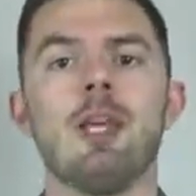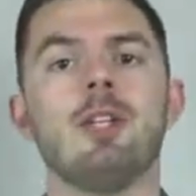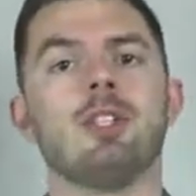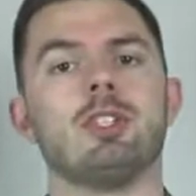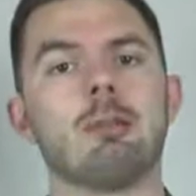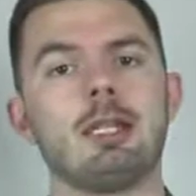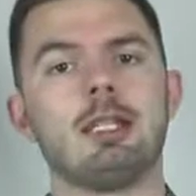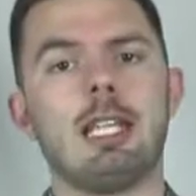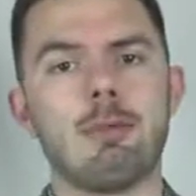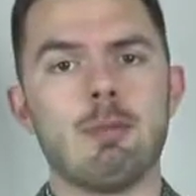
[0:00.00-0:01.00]
Just something to
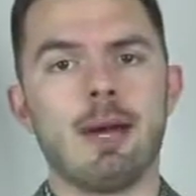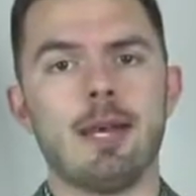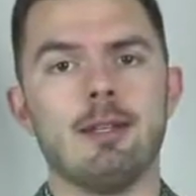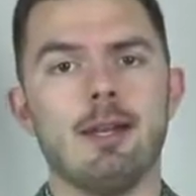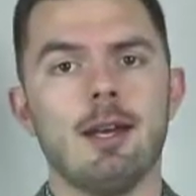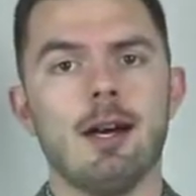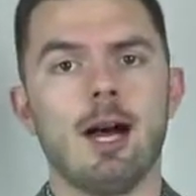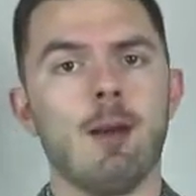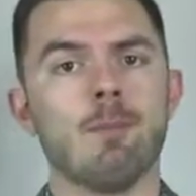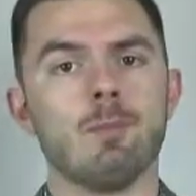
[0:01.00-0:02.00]
keep in mind,
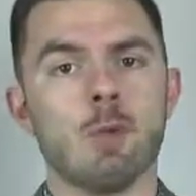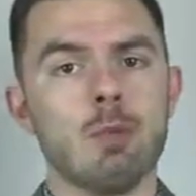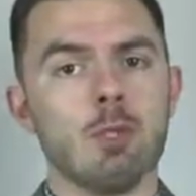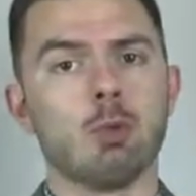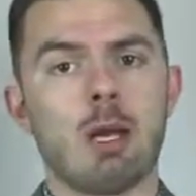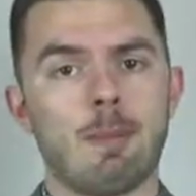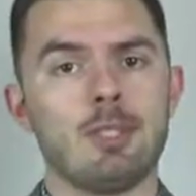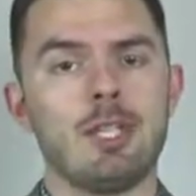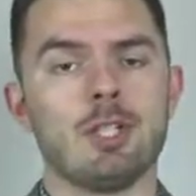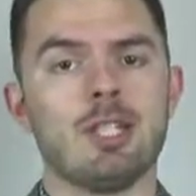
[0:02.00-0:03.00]
to be too
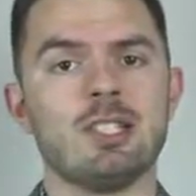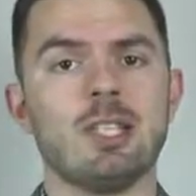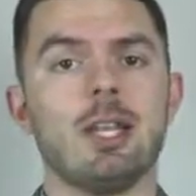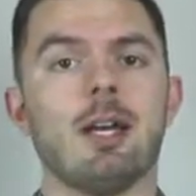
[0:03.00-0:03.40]
repetitious.